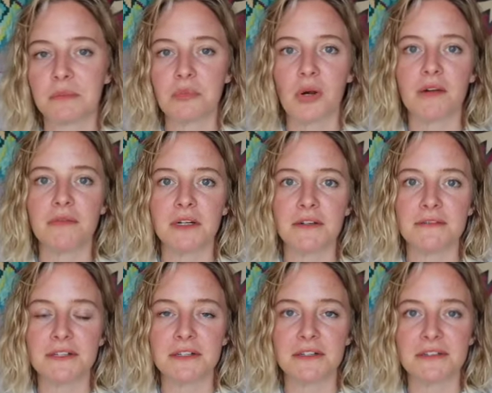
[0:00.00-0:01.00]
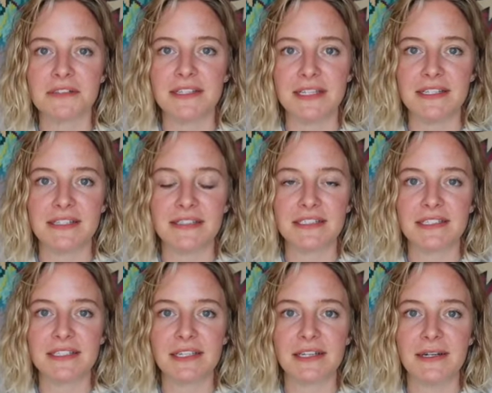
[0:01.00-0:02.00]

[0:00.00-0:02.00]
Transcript: profit off their things.